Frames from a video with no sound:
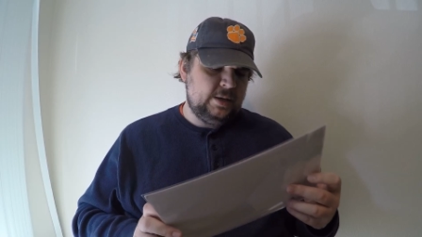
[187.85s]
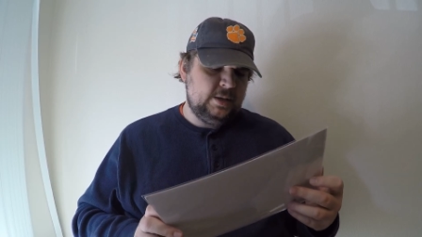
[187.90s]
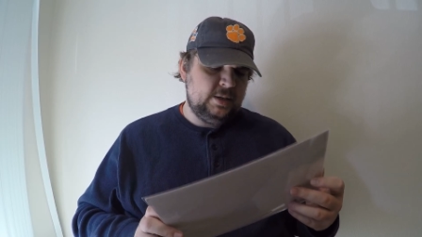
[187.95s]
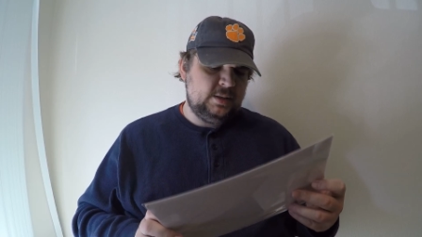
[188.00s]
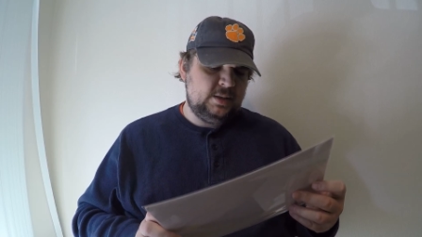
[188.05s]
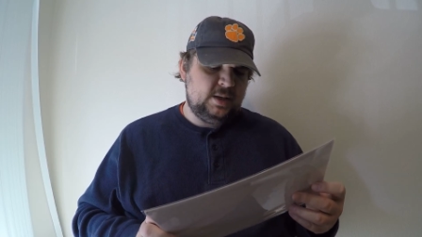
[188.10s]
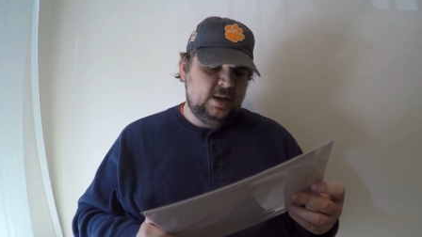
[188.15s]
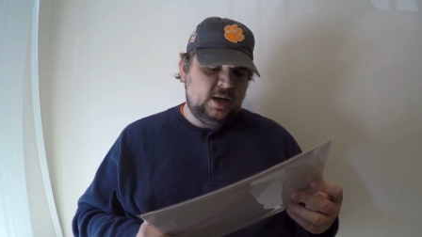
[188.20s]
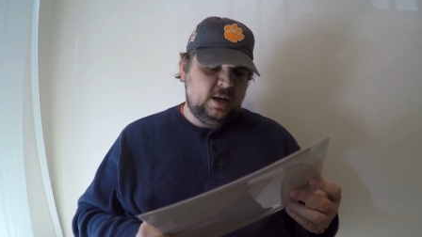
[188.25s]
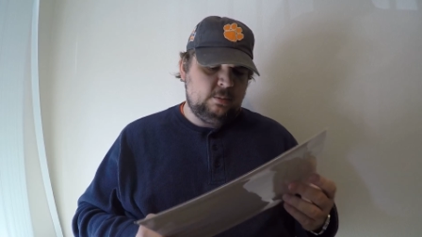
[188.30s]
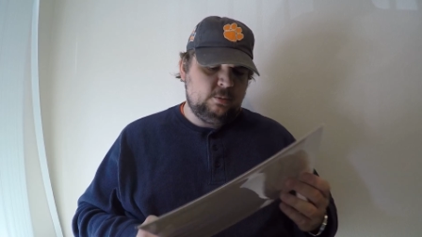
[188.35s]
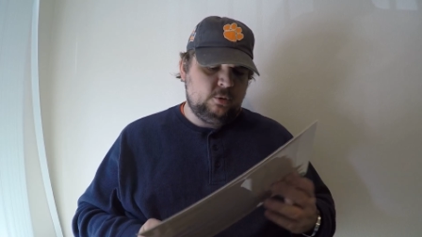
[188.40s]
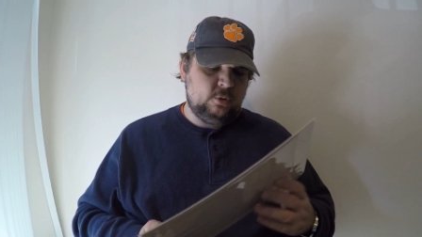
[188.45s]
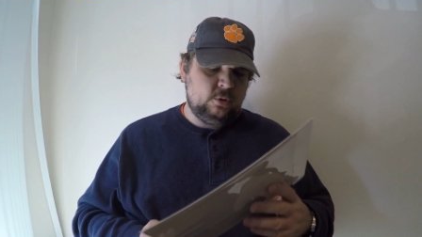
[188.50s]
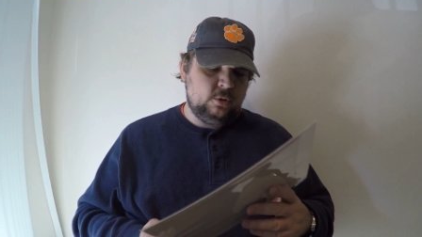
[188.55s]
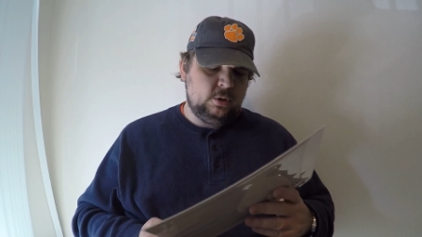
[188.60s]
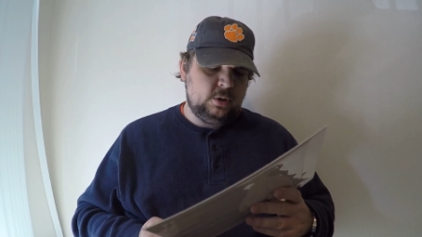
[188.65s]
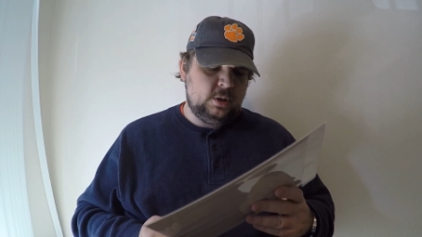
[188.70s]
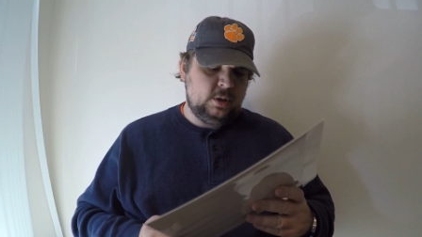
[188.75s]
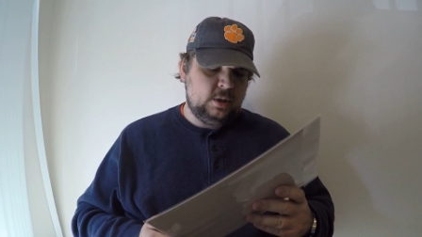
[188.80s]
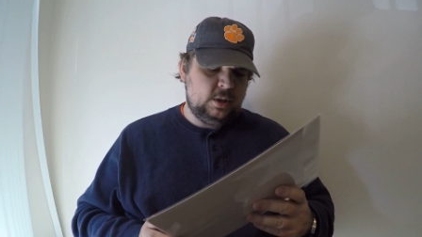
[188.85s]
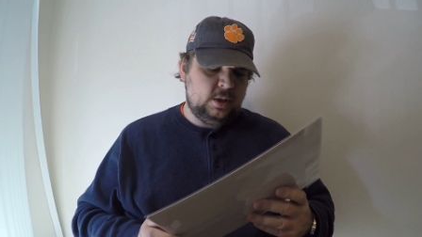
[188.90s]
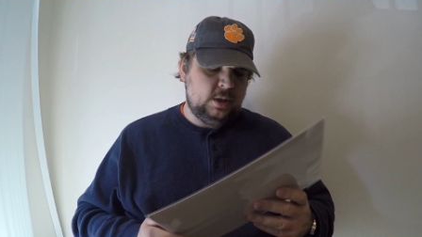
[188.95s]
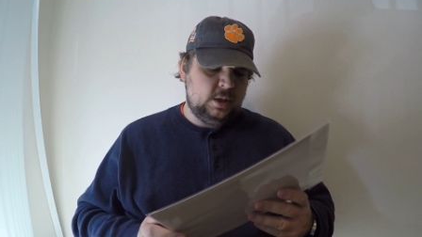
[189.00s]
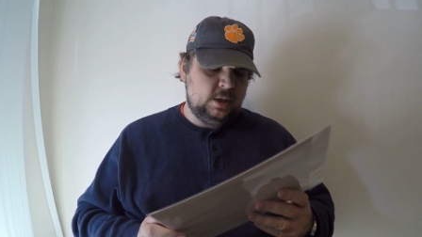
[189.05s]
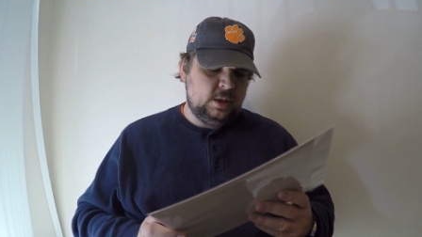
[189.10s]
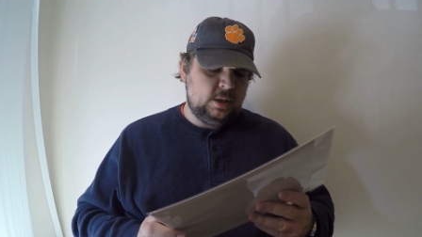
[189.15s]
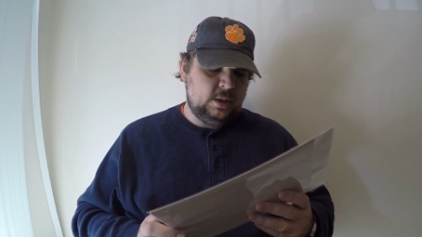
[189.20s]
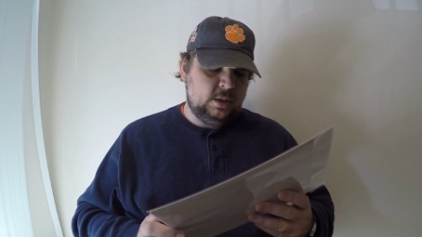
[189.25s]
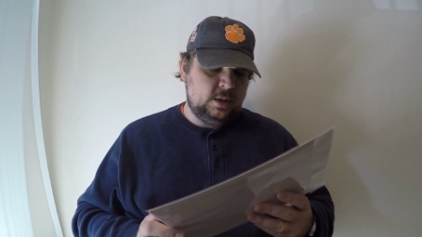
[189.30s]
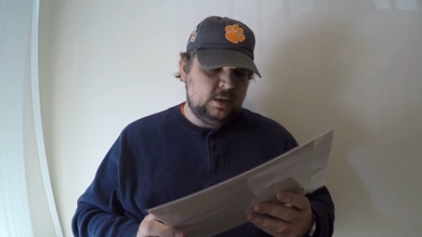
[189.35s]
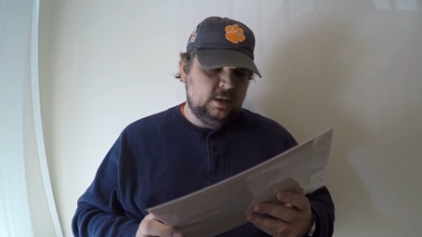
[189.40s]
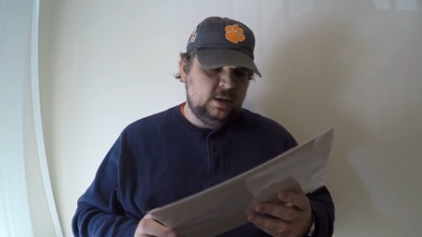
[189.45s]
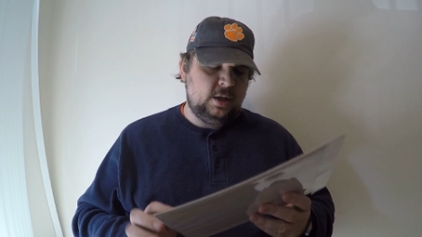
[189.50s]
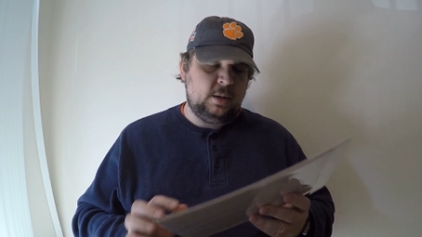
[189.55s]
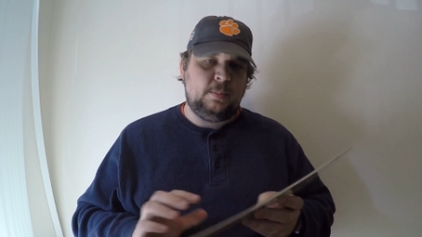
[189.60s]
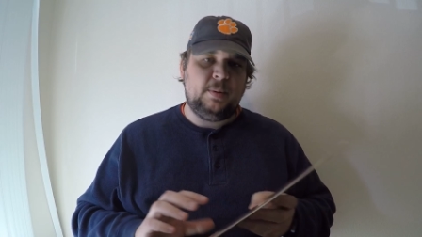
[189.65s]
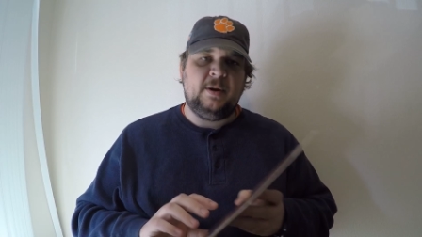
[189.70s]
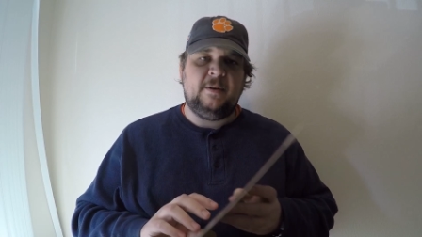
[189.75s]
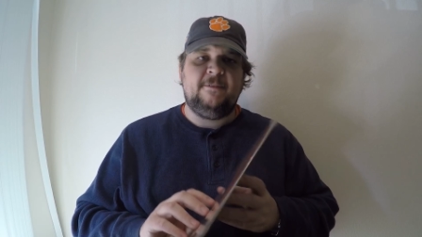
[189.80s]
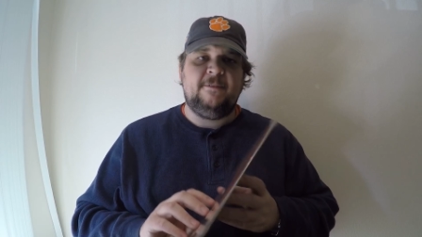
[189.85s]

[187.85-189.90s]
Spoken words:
on a table and they let you pick